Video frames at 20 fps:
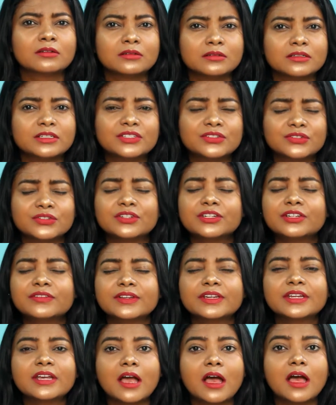it's really
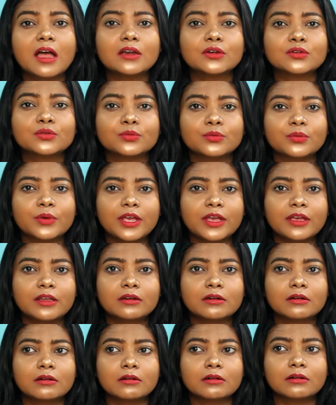very hard to
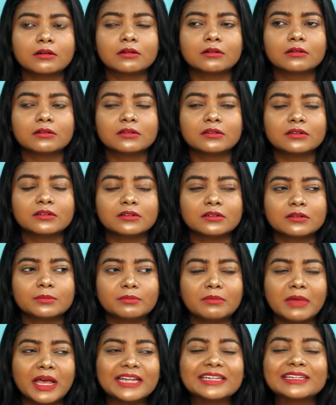wear
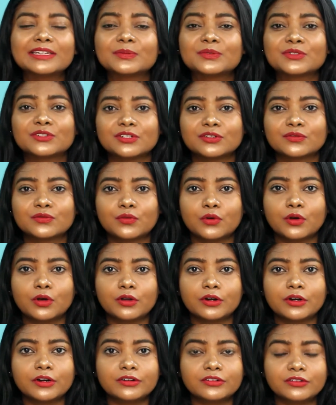matte lipstick
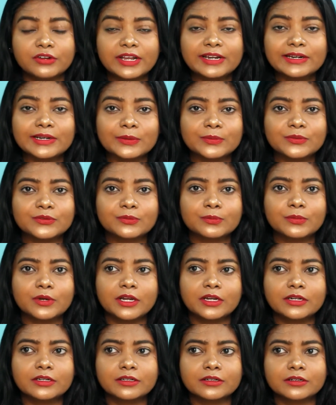for dry lips,
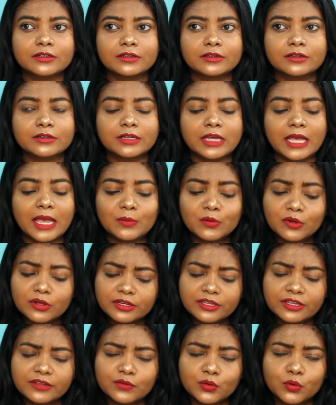but I'm
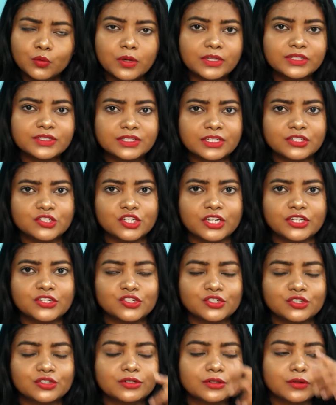gonna give you one
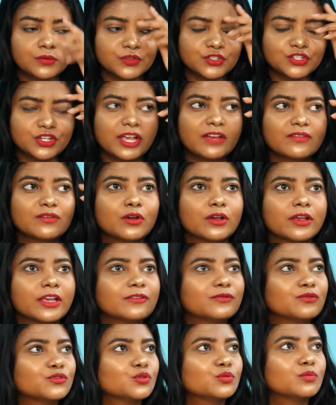suggestion which I have
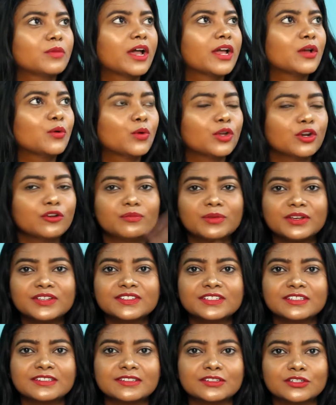give to one of my
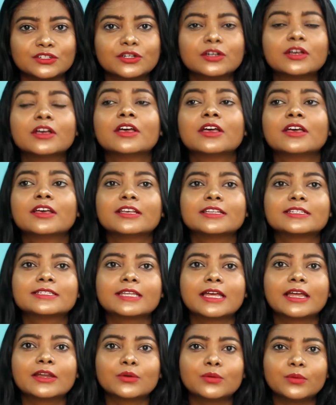sister, is
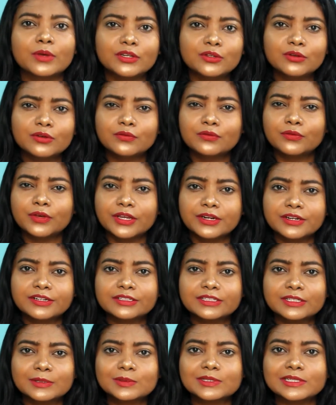that when you're
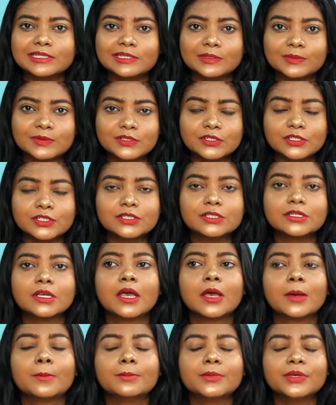wearing these lipsticks,
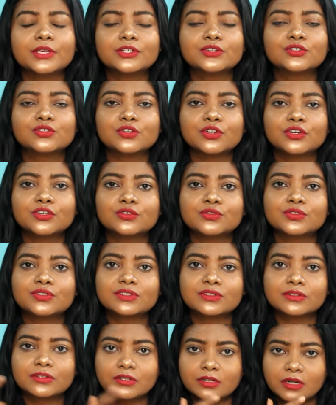make sure you
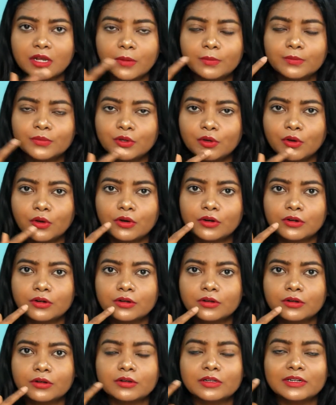scrub your
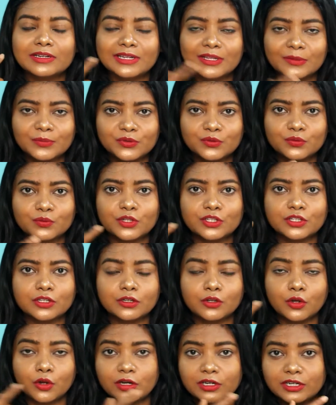lips with
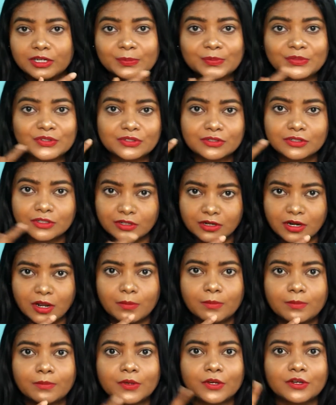your lip
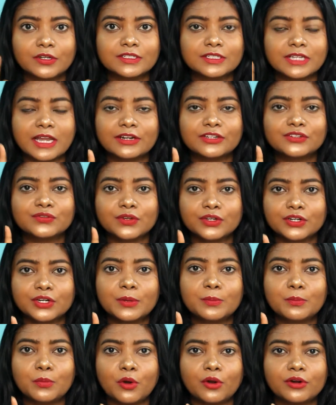scrub, because that is very
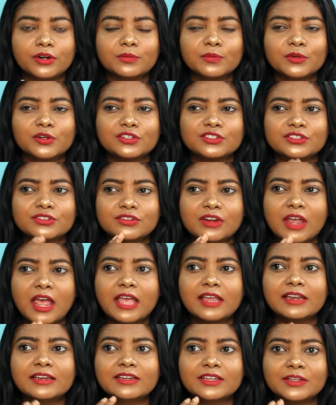important, because
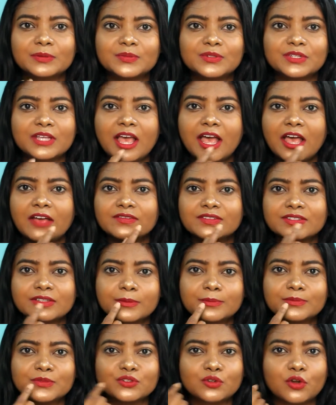dry lips have
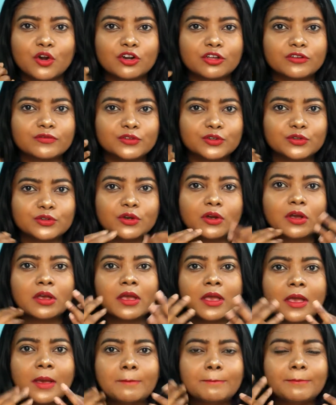some sort of
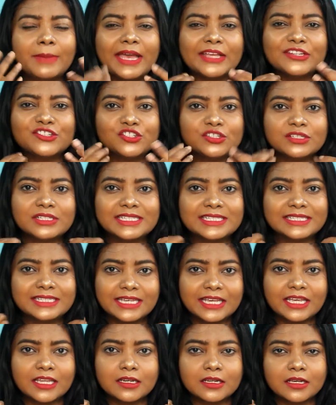patchy
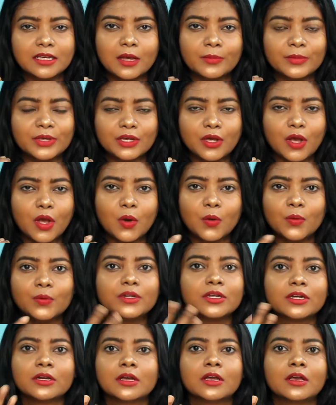skin coming
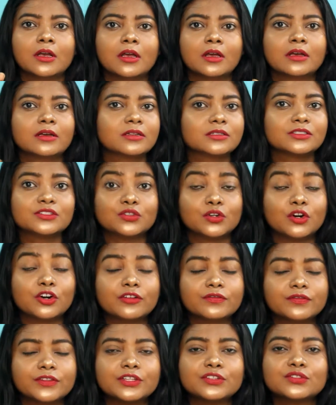out sort
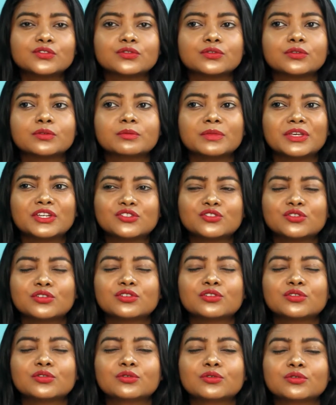of thing. So make sure
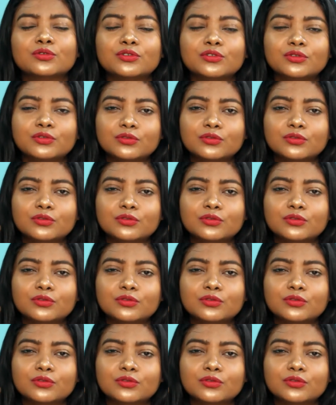you